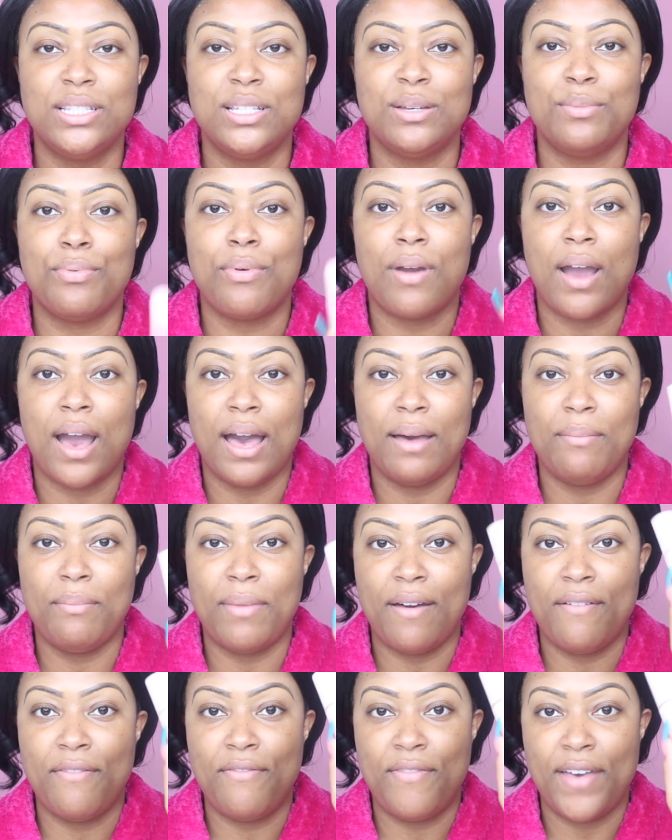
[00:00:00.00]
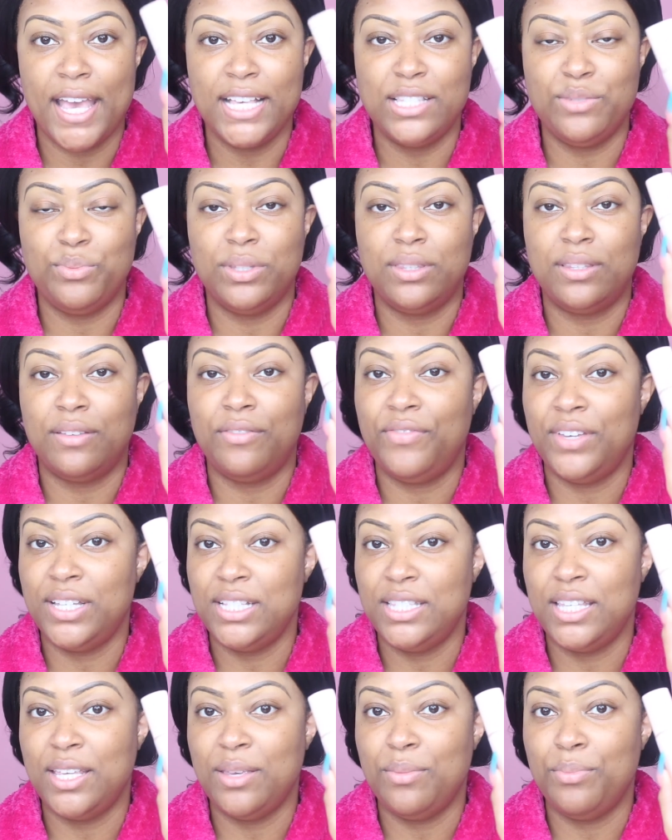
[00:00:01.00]
to prime my face with the
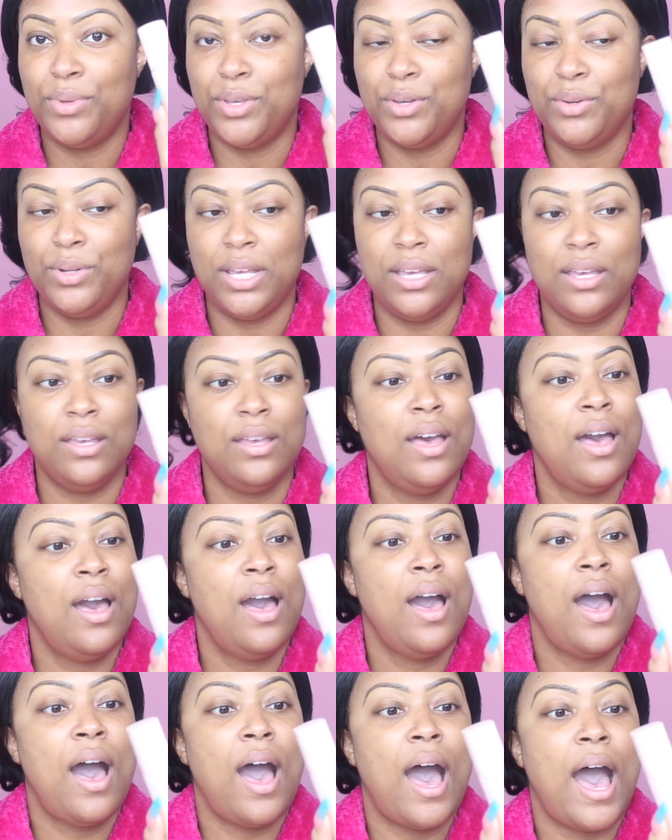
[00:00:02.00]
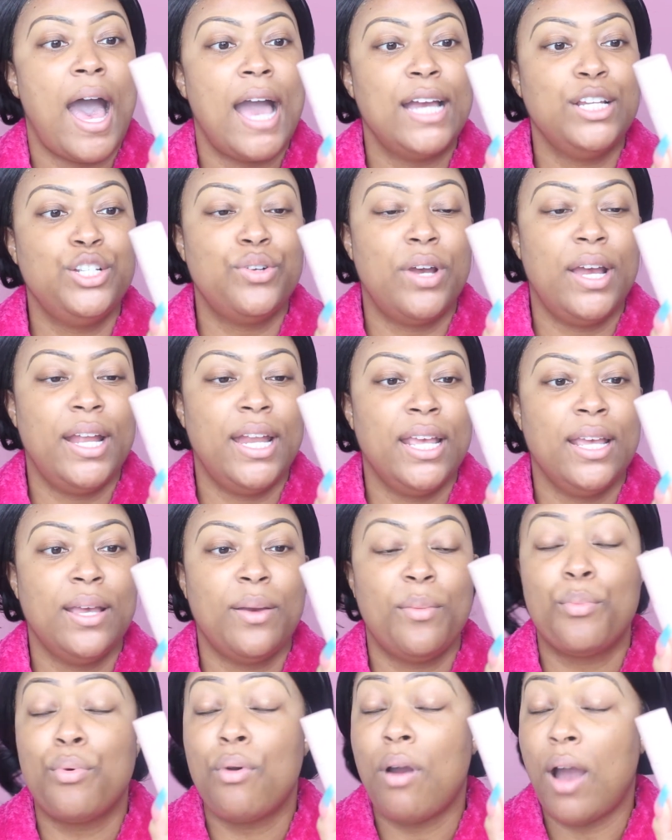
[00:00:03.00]
Fenty Beauty
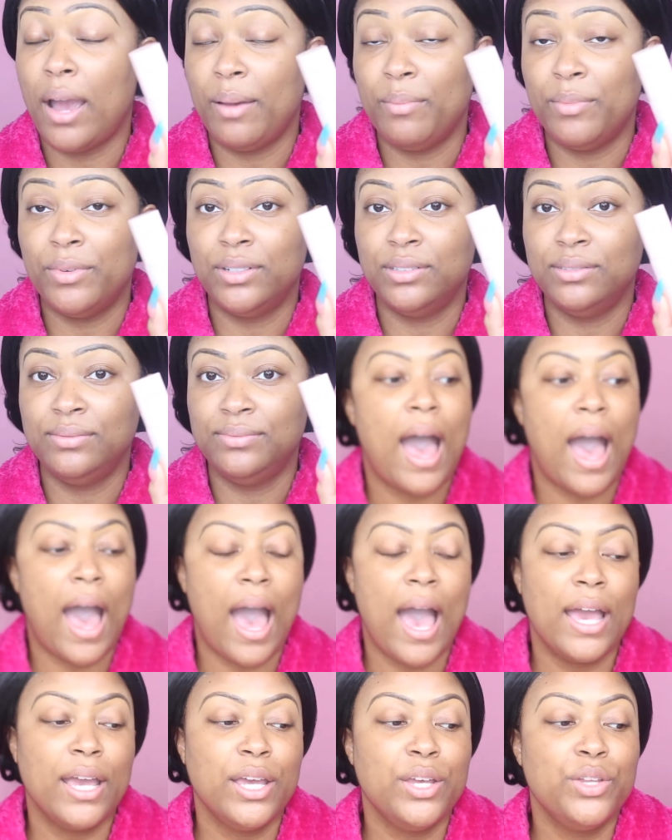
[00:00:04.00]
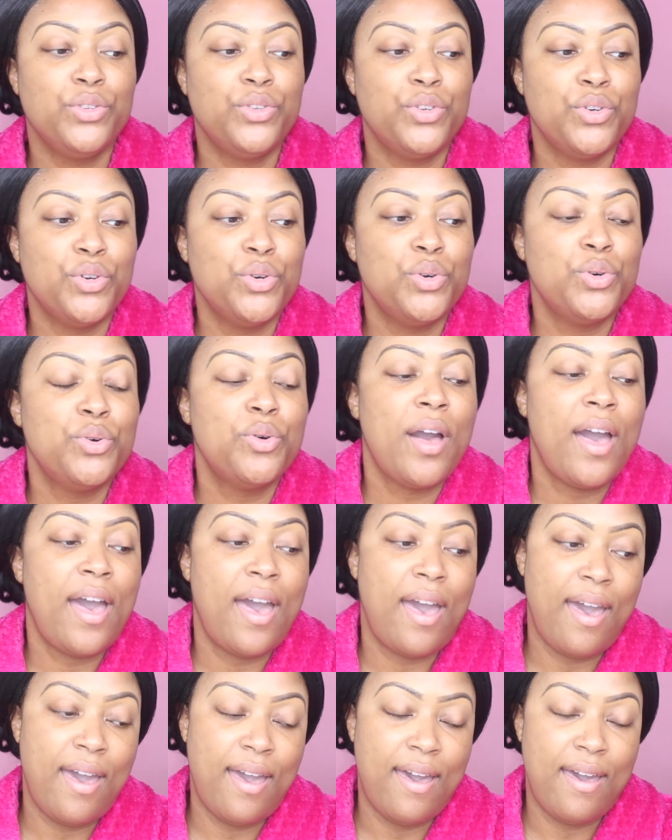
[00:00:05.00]
Hydrating Primer. I do
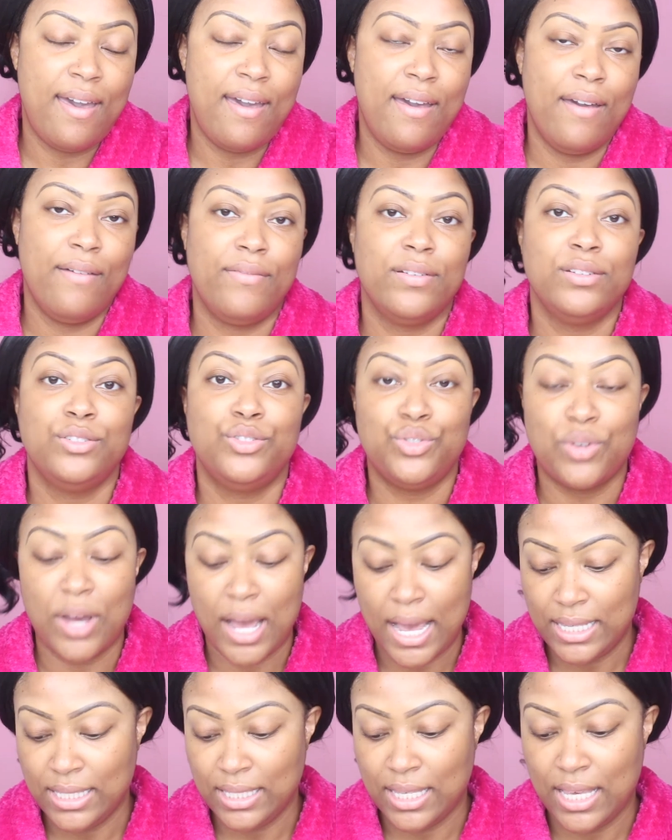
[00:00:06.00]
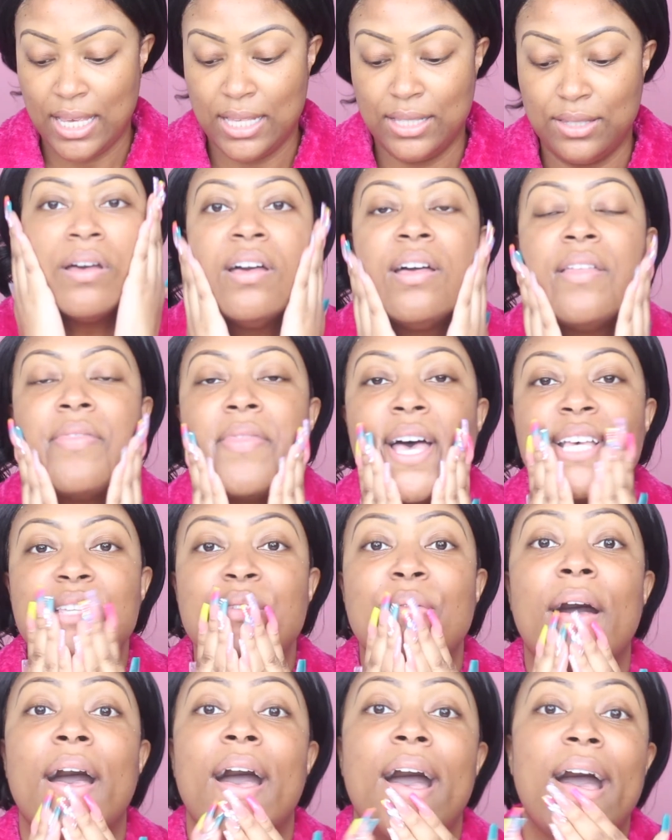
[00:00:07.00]
have dry skin. That's
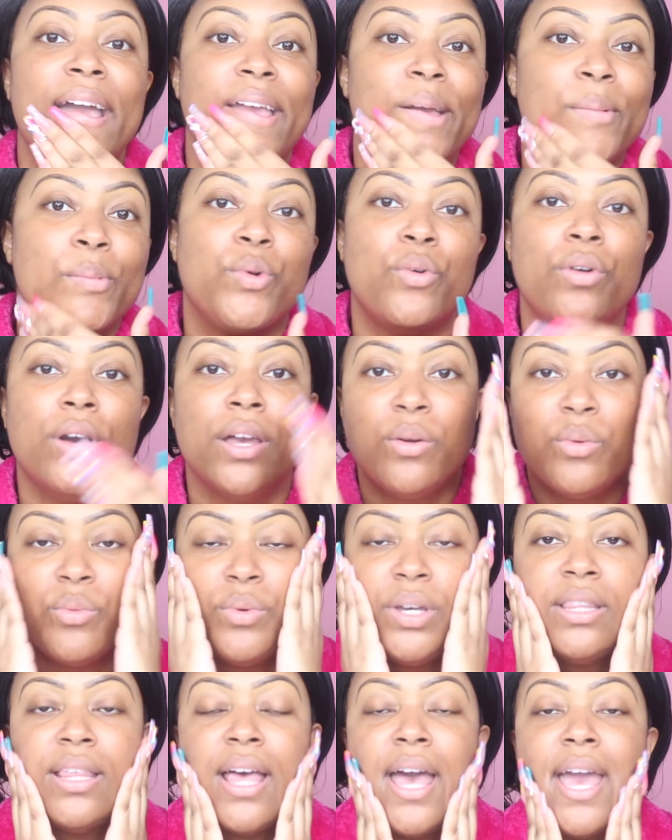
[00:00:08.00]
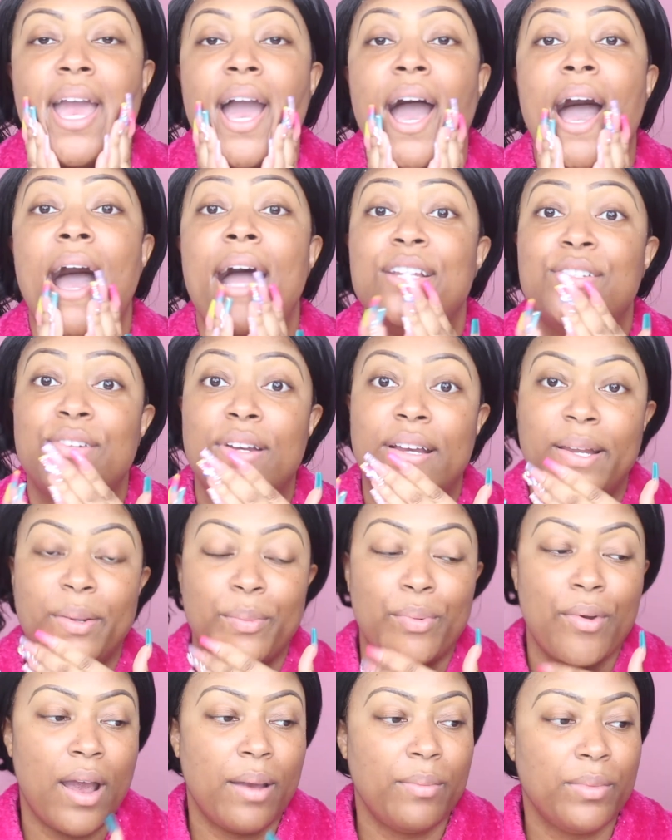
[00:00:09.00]
why I am going with a
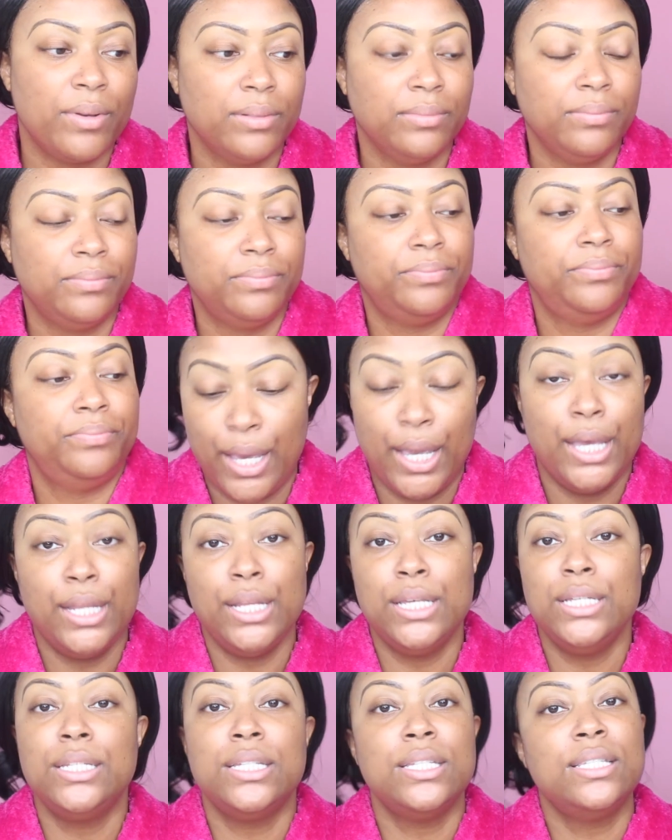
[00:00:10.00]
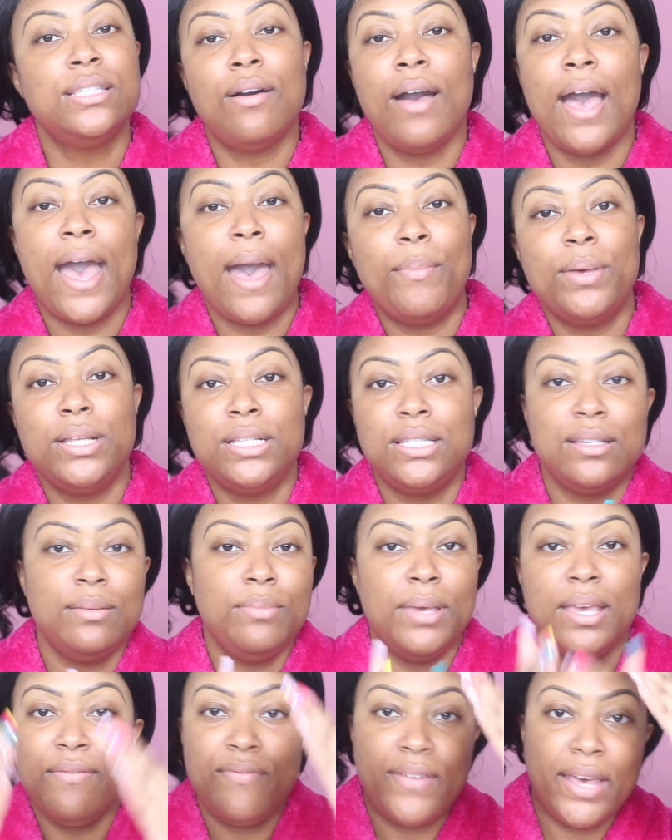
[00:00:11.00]
hydrating primer, and it just so happens to
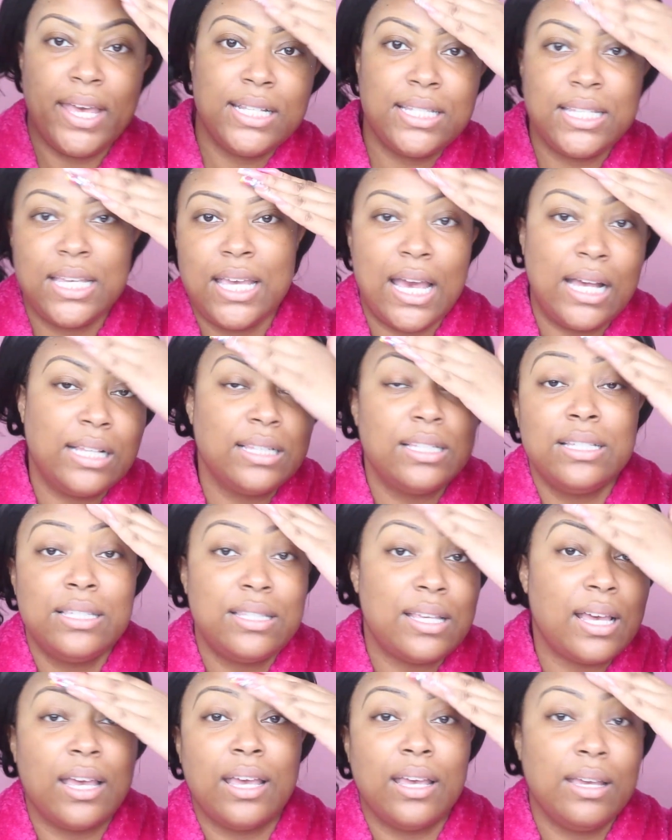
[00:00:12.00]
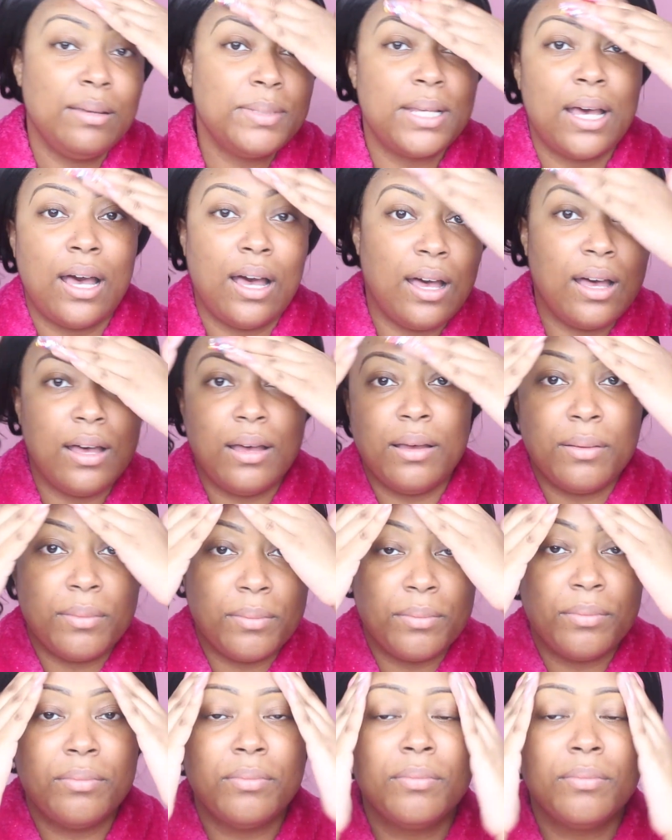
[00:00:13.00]
be Fenty at the same time.